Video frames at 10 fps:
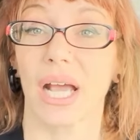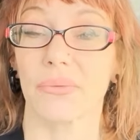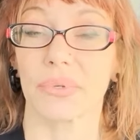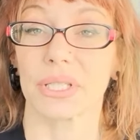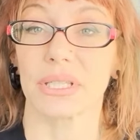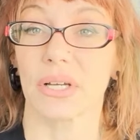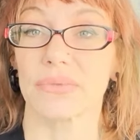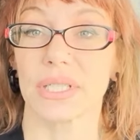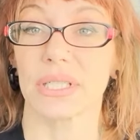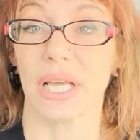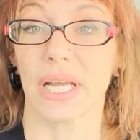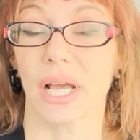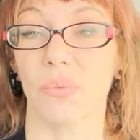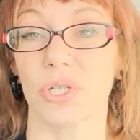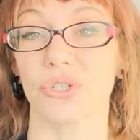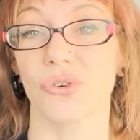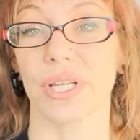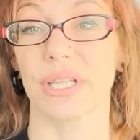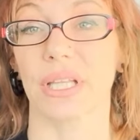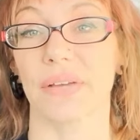I really loved it, and I wouldn't
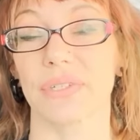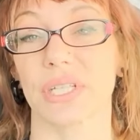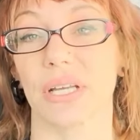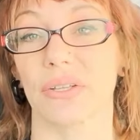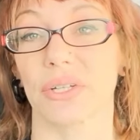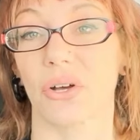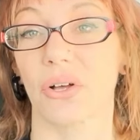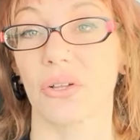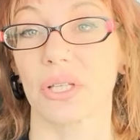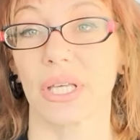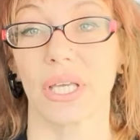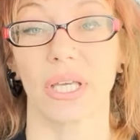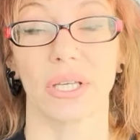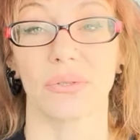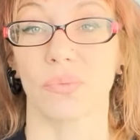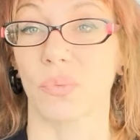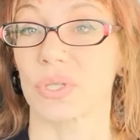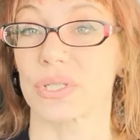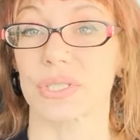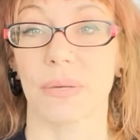trade the lifestyle at all. It
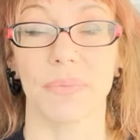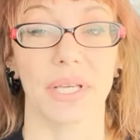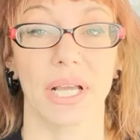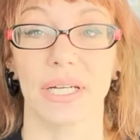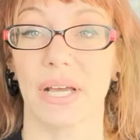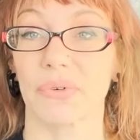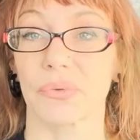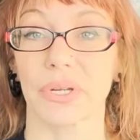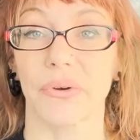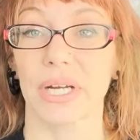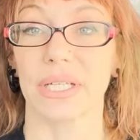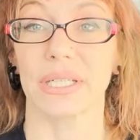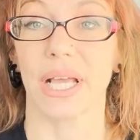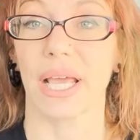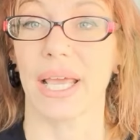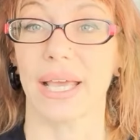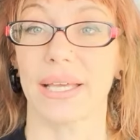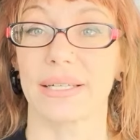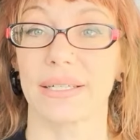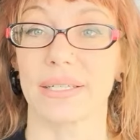was something I never regretted
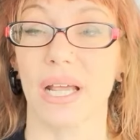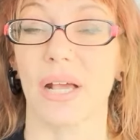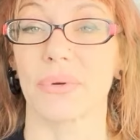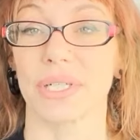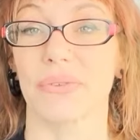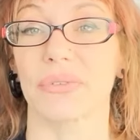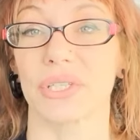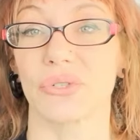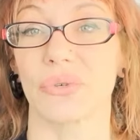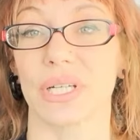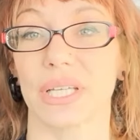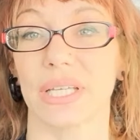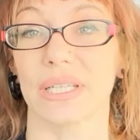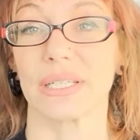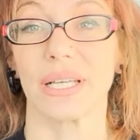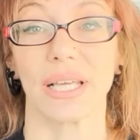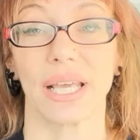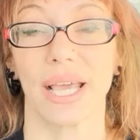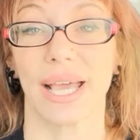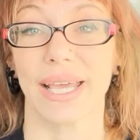and I would definitely do it again.
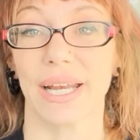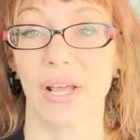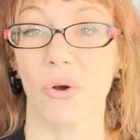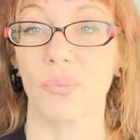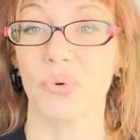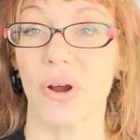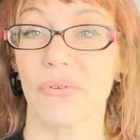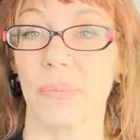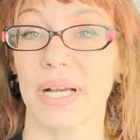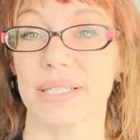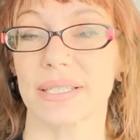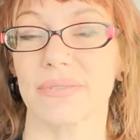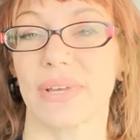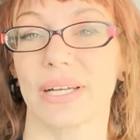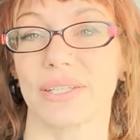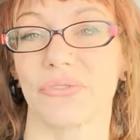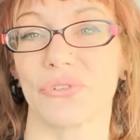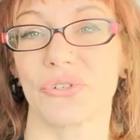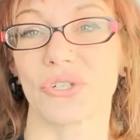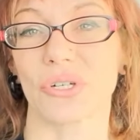And I hope whoever buys this van in the
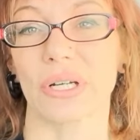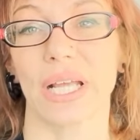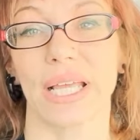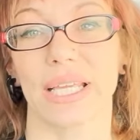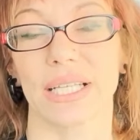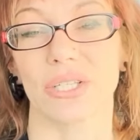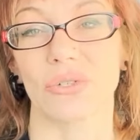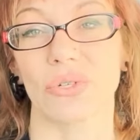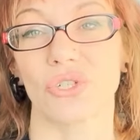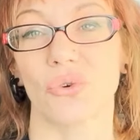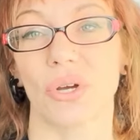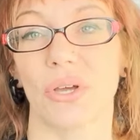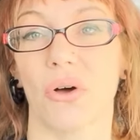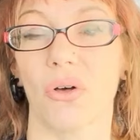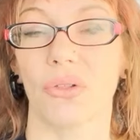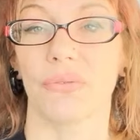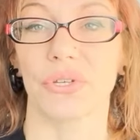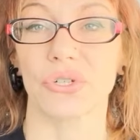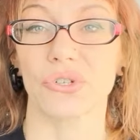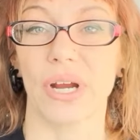future gets to enjoy all of
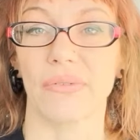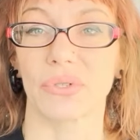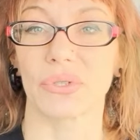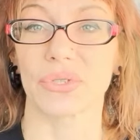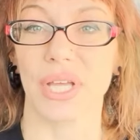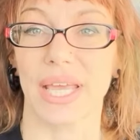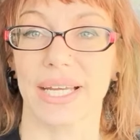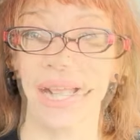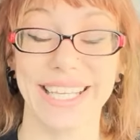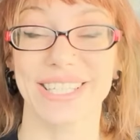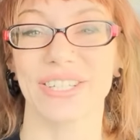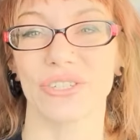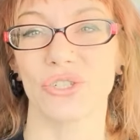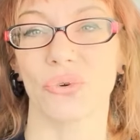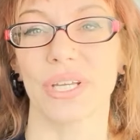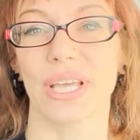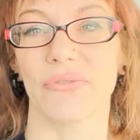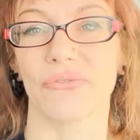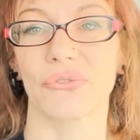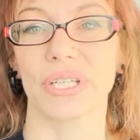their travels and gets to enjoy
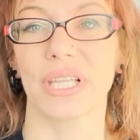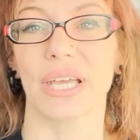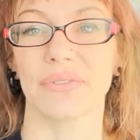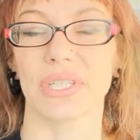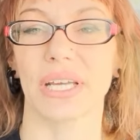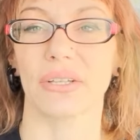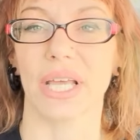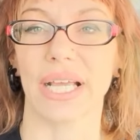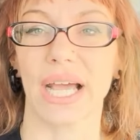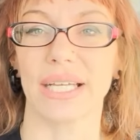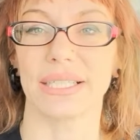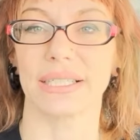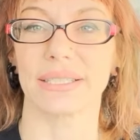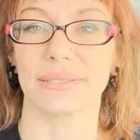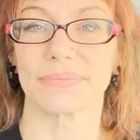that free lifestyle like I did.